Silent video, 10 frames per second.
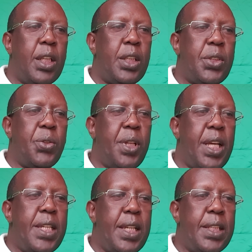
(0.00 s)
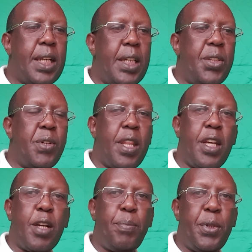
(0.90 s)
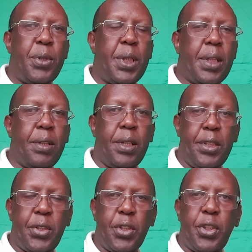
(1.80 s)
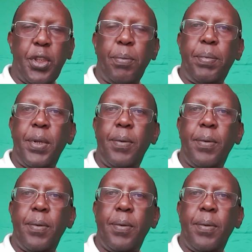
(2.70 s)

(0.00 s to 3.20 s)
should they enter into a therapeutic relationship?